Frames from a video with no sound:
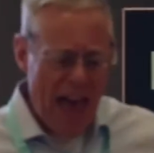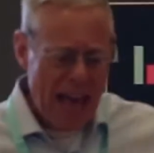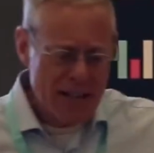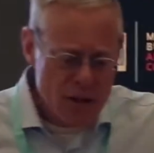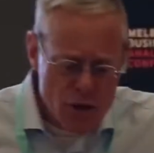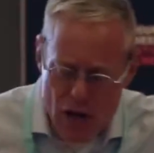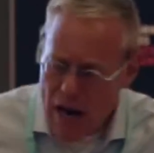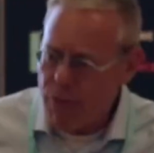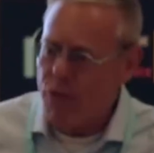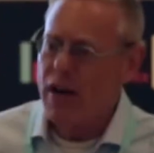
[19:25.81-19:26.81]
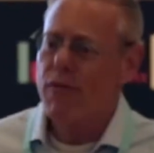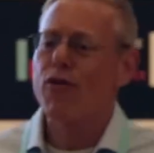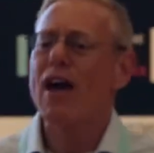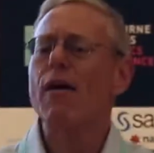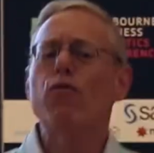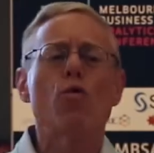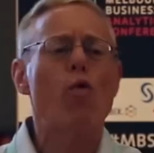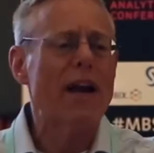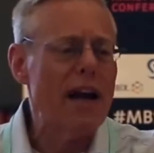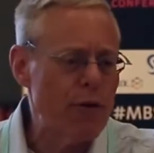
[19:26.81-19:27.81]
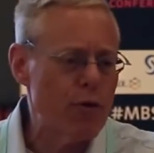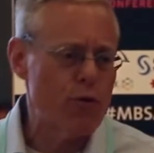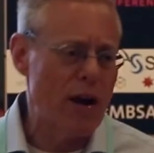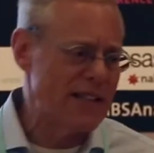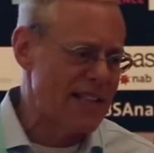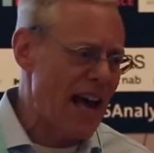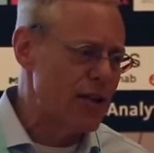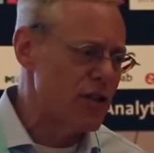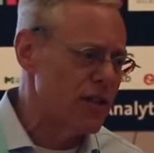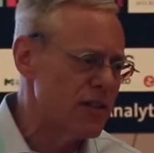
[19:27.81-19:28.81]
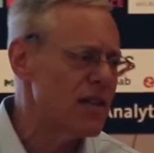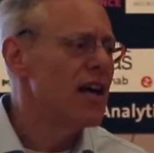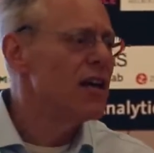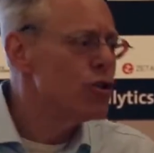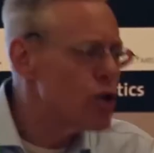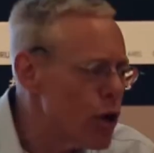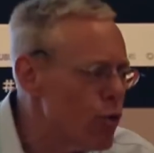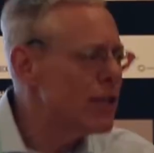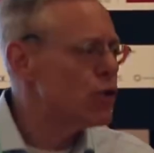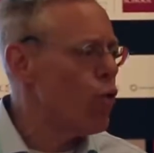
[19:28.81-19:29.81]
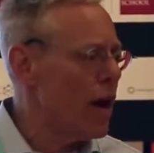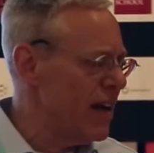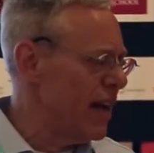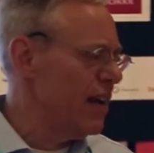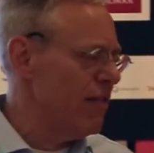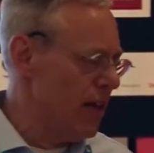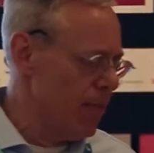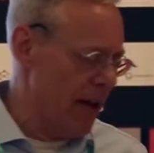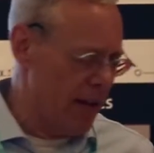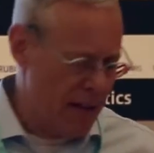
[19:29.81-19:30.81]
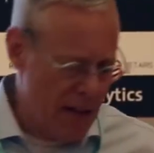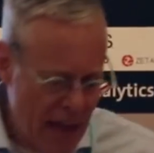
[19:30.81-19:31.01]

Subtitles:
And Jeffrey, for every 100 transactions, generates 1 negative email.